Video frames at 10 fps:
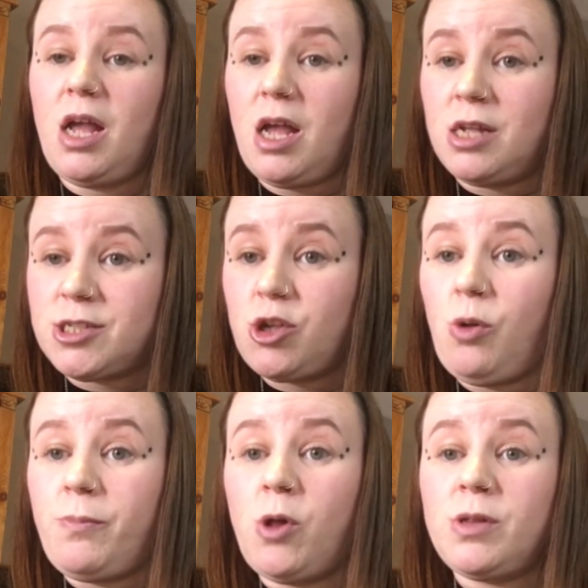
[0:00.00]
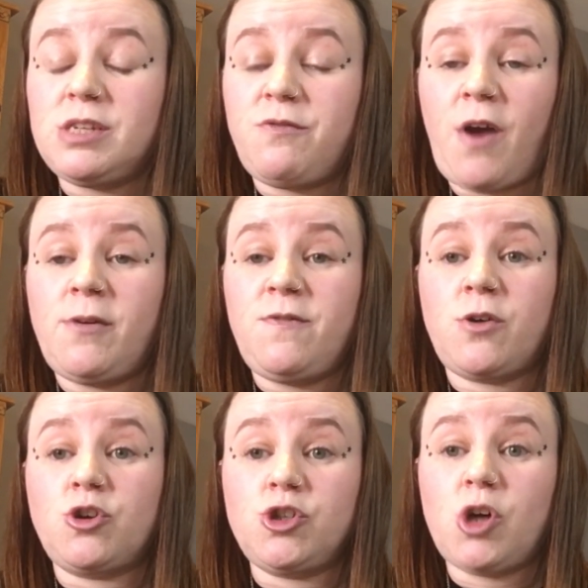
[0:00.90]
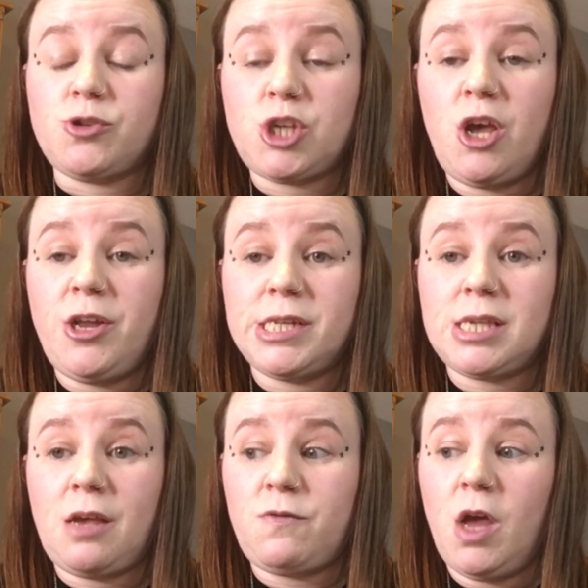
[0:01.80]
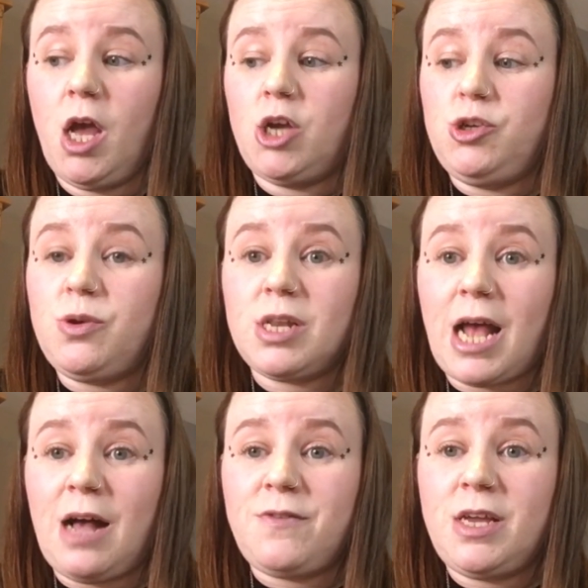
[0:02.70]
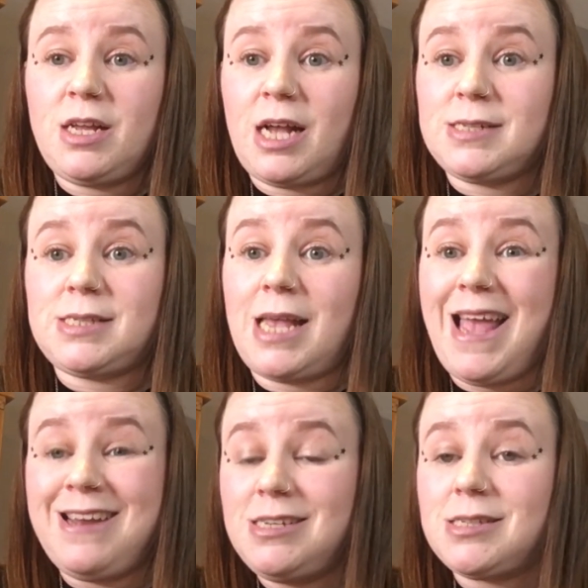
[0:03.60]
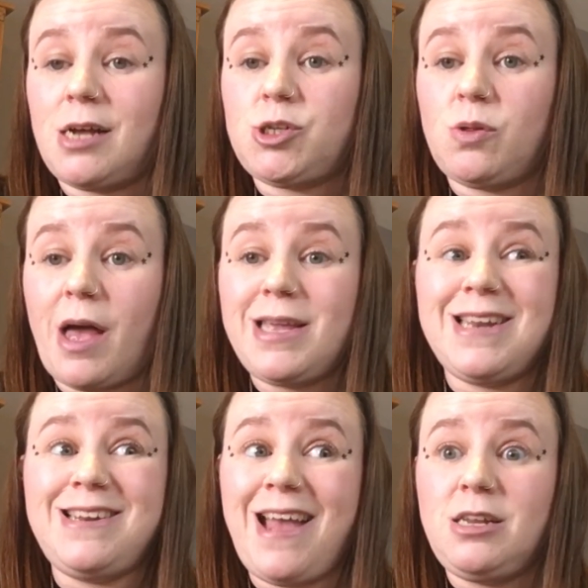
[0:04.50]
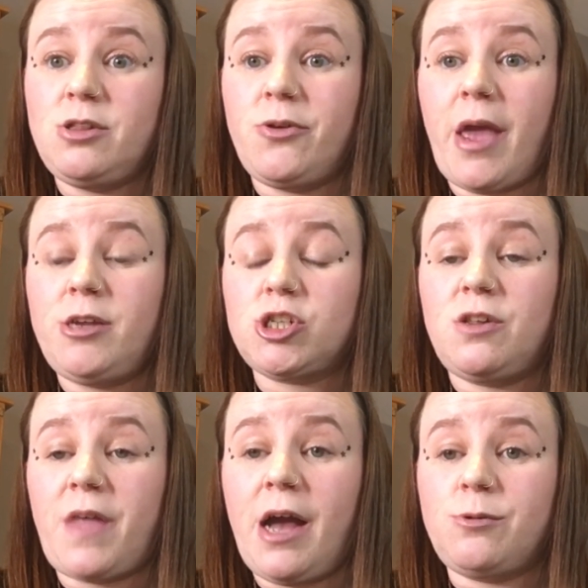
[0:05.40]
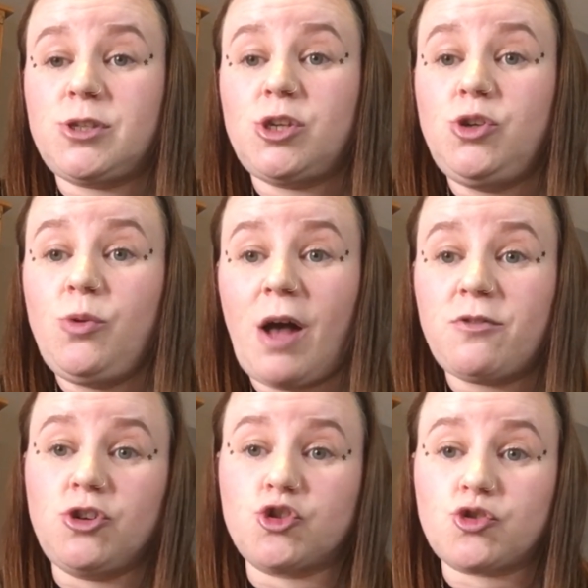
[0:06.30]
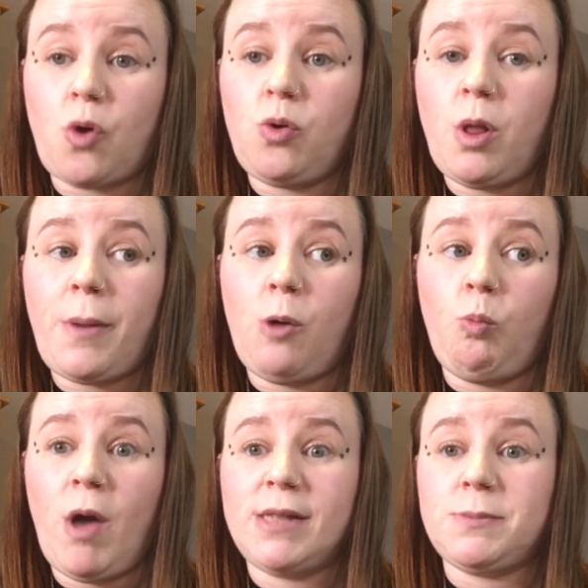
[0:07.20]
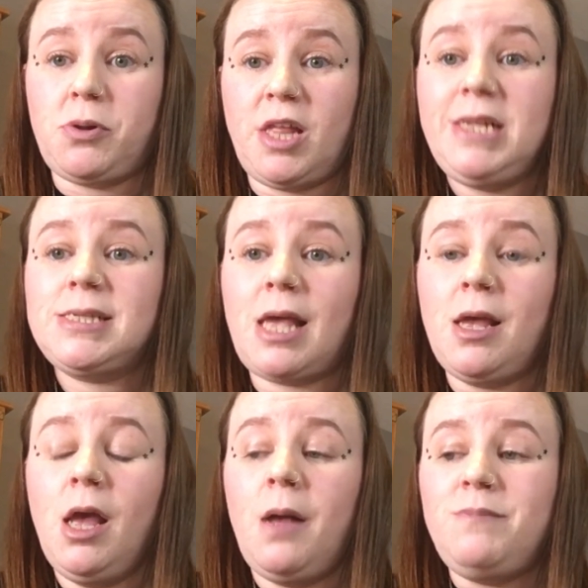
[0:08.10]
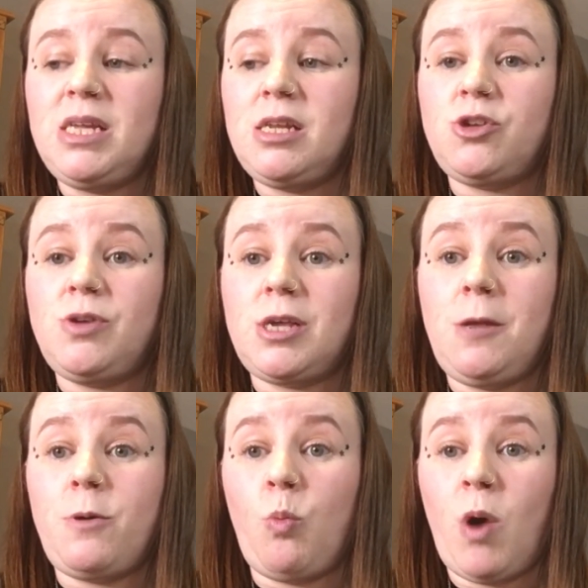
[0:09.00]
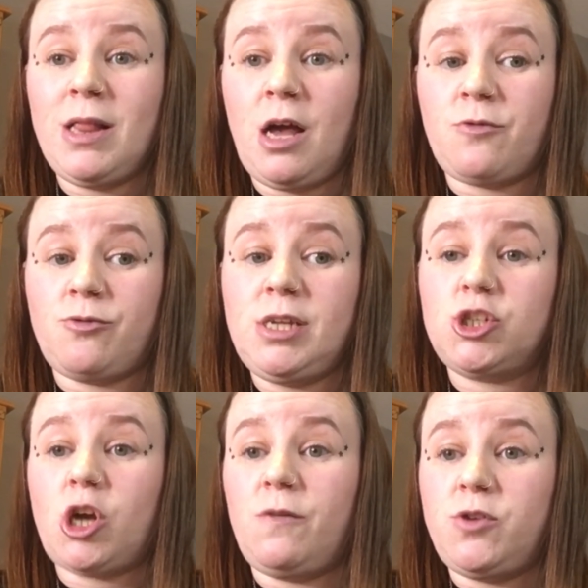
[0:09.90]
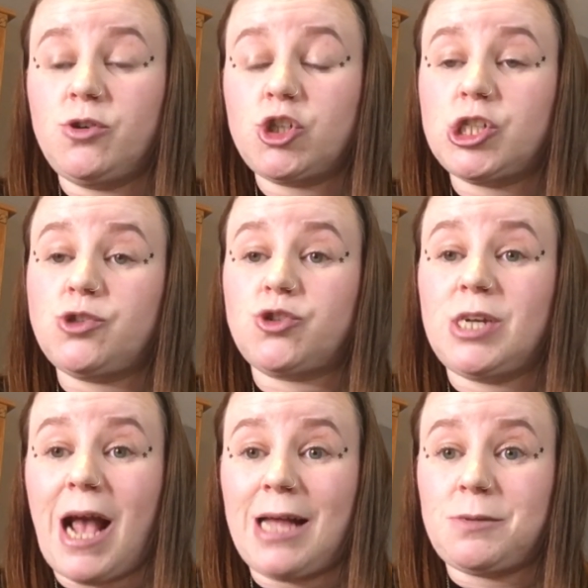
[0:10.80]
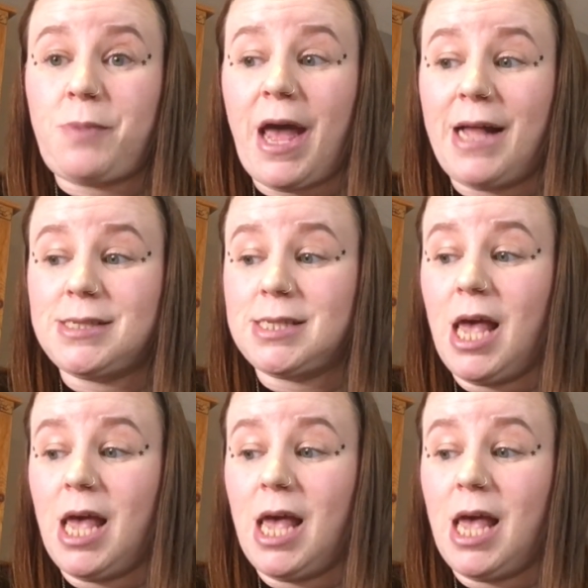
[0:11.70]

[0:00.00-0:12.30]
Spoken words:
a salt bowl is a very, very good alternative. You can have it, as I say, any size you like and in any location in the house. So you have control about where to place it, meaning you can keep it well out of reach of young children and pets